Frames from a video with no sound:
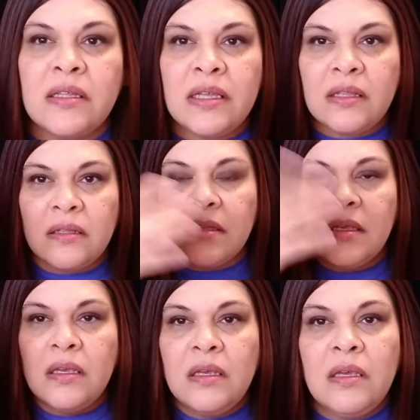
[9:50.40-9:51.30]
like
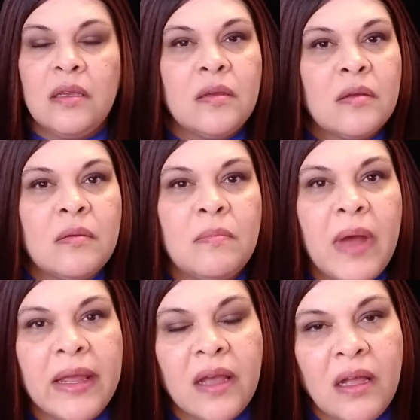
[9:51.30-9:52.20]

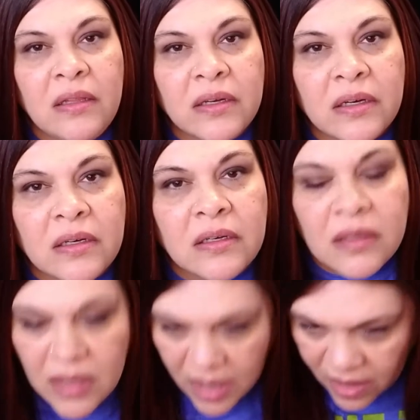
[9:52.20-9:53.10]
my color.
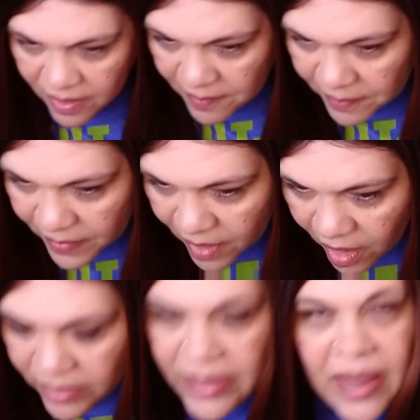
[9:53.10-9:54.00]

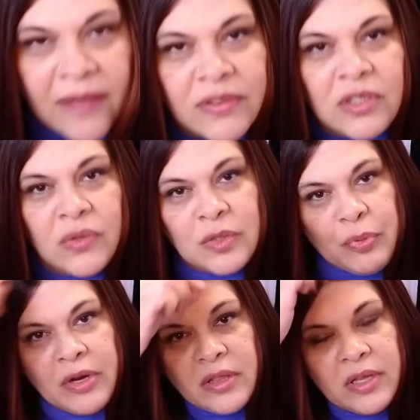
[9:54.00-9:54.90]
All I'd have to do is
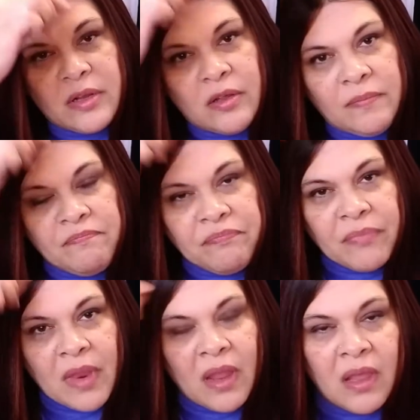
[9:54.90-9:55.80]
put a little
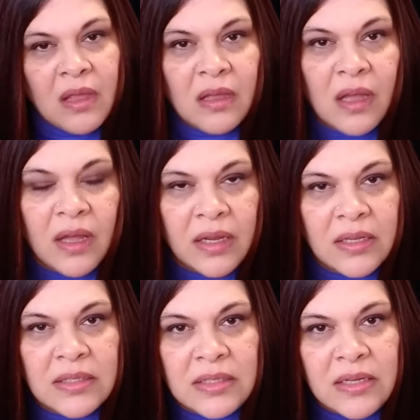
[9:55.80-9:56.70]

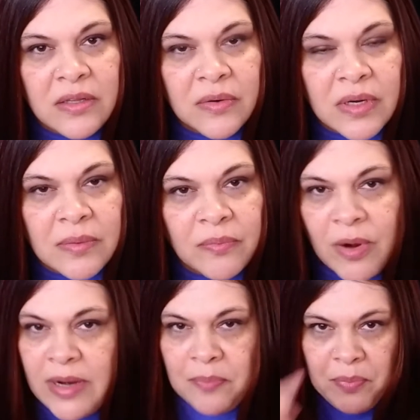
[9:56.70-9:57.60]
concealer,
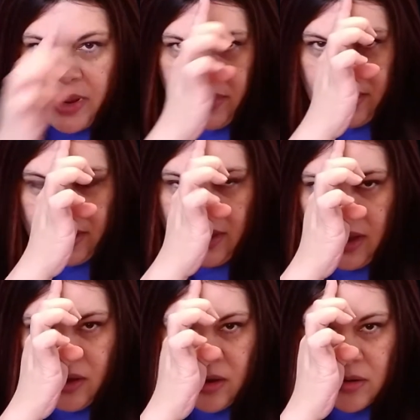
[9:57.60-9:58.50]
run it by the
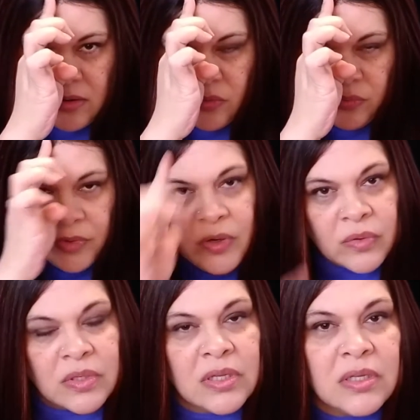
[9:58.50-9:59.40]
hair
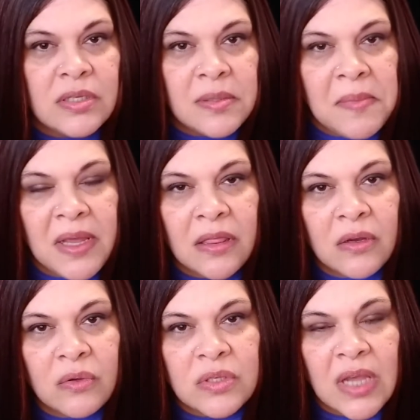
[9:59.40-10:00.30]
root to make
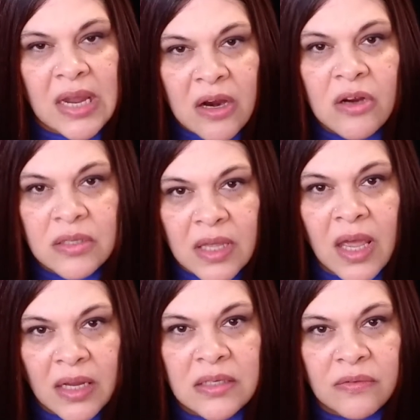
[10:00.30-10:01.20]
those hairs
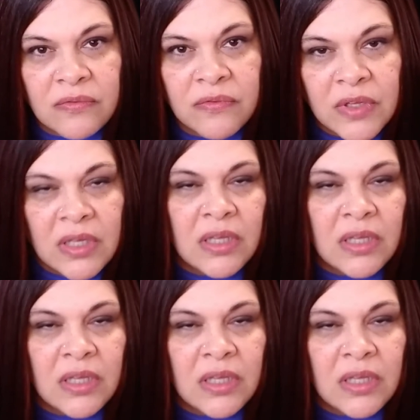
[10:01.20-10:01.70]
kind of